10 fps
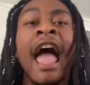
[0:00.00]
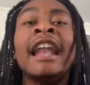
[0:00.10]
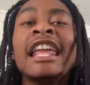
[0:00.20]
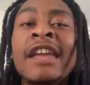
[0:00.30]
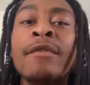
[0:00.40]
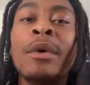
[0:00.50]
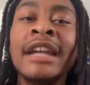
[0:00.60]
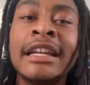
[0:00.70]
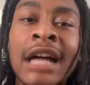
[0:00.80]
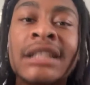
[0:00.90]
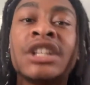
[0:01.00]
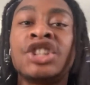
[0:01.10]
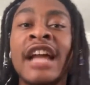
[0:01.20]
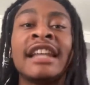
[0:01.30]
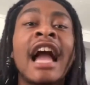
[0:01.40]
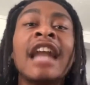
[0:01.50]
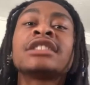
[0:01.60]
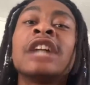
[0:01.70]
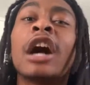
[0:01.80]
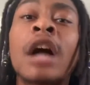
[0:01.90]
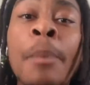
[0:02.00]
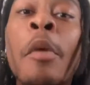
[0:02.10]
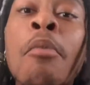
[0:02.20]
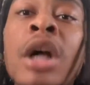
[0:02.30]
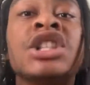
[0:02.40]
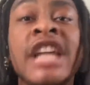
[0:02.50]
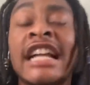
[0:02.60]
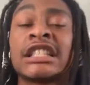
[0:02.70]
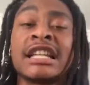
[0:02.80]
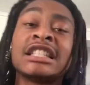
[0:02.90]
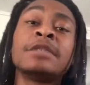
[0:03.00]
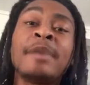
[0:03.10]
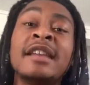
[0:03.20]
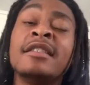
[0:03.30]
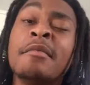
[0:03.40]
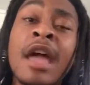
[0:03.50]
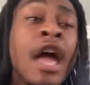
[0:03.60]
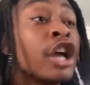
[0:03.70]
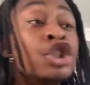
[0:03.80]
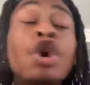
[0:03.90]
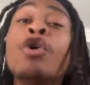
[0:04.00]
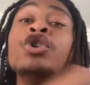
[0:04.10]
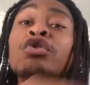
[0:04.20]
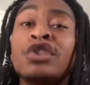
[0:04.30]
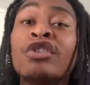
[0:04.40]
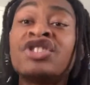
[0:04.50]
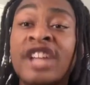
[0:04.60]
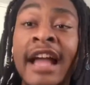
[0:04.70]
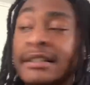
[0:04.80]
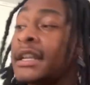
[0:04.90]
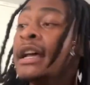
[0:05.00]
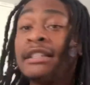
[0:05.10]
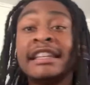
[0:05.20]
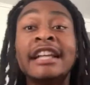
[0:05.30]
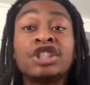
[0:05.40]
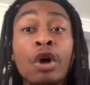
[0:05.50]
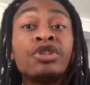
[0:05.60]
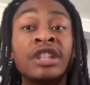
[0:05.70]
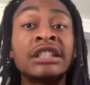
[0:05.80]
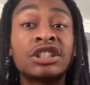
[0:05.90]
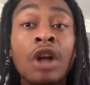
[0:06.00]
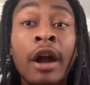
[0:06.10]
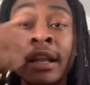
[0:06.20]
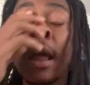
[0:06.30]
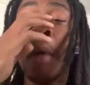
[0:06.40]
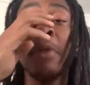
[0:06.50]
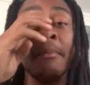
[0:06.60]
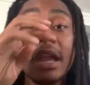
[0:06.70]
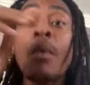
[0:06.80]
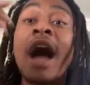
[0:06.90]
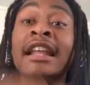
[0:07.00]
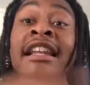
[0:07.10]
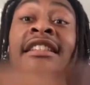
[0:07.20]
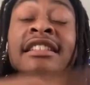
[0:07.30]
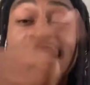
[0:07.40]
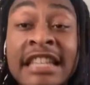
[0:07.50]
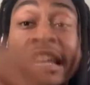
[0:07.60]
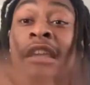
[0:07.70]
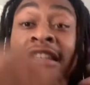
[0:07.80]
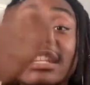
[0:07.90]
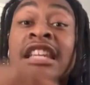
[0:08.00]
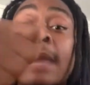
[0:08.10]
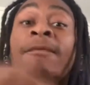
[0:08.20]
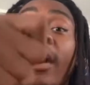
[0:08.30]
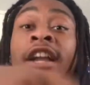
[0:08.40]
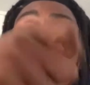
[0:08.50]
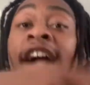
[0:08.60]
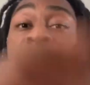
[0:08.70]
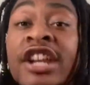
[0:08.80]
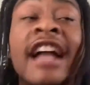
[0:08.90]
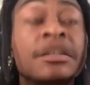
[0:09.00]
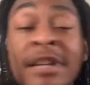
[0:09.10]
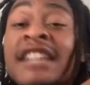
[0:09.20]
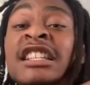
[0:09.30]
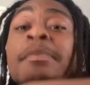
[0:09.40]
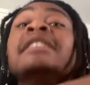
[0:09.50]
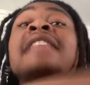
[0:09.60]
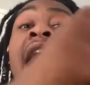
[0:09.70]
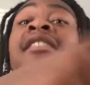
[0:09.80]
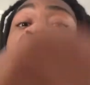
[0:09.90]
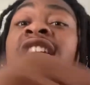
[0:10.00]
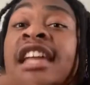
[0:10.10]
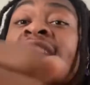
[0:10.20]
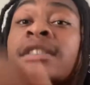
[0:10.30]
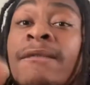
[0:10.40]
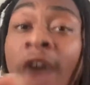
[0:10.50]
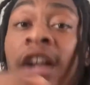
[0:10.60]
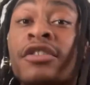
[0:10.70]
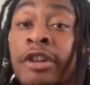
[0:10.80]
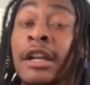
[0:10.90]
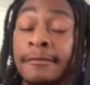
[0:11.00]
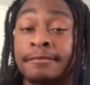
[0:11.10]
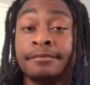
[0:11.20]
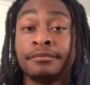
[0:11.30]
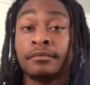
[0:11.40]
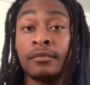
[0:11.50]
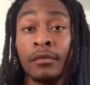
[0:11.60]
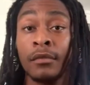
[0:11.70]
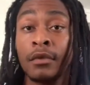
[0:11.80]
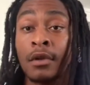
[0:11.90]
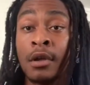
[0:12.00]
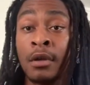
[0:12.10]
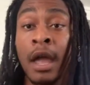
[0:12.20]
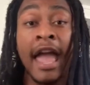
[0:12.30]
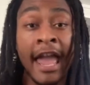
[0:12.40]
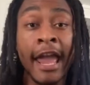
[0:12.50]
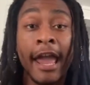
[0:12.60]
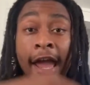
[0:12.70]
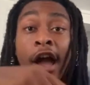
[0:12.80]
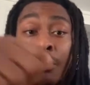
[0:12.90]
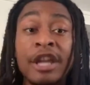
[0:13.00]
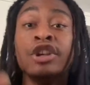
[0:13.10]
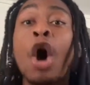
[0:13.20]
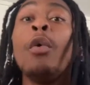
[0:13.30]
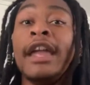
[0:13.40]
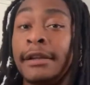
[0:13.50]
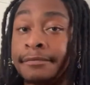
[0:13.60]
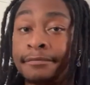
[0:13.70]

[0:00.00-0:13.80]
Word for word: And even when they cut the check, they gotta cut a couple more checks because it's been because you gonna use those checks to get your shit started. But meanwhile, they need to, st- to keep fucking cutting checks because it's been thousands of years of fuckery. And, and, and we know it.